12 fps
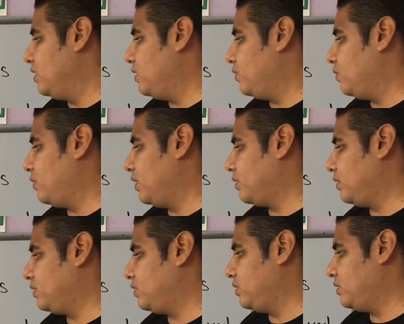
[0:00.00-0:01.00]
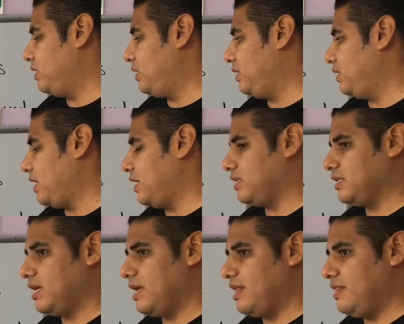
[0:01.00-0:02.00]
we're going to see
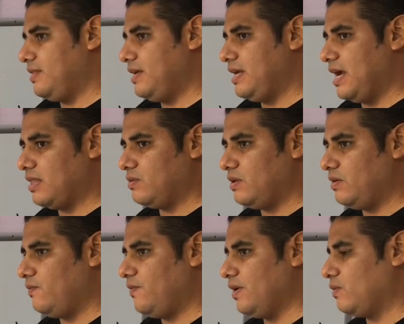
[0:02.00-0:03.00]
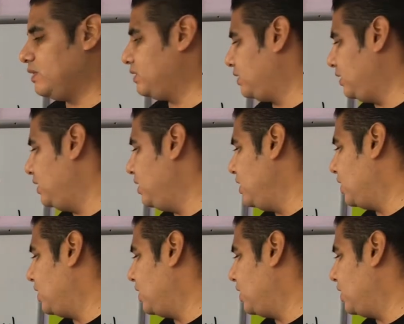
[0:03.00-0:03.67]
that the adverb of frequency